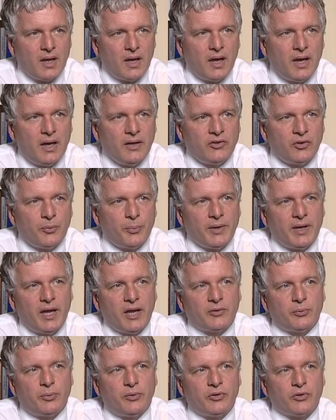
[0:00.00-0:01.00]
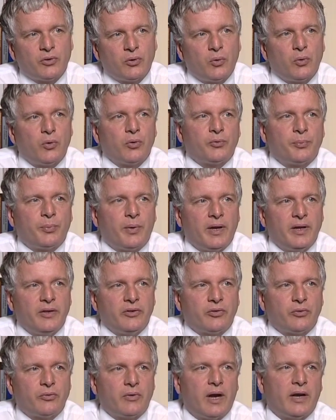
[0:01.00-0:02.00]
Atopic eczema is caused by
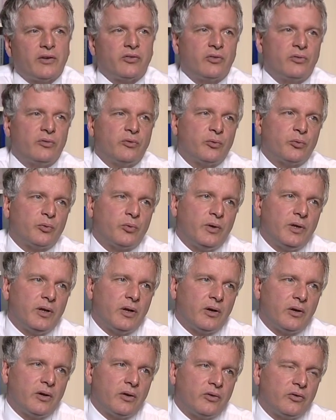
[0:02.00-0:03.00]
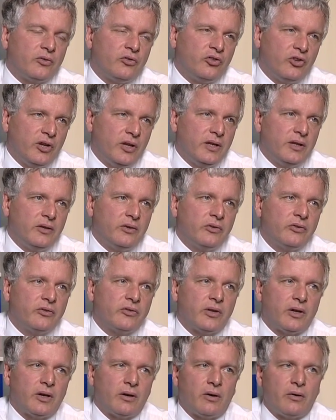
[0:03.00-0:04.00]
interactions between our genes
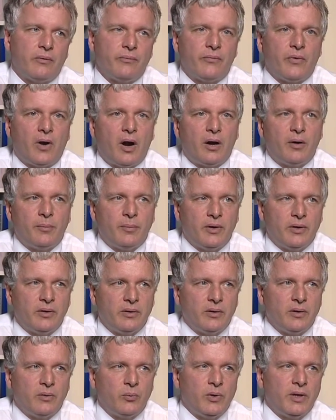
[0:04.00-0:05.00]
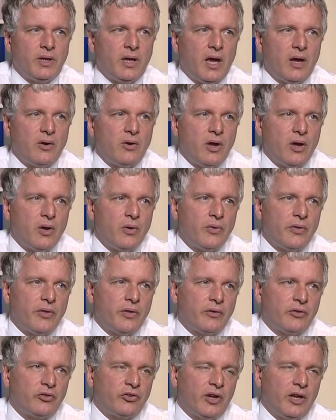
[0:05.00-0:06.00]
and our environment. We now know that
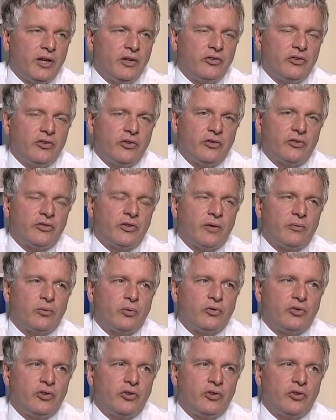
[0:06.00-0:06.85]
there are changes in several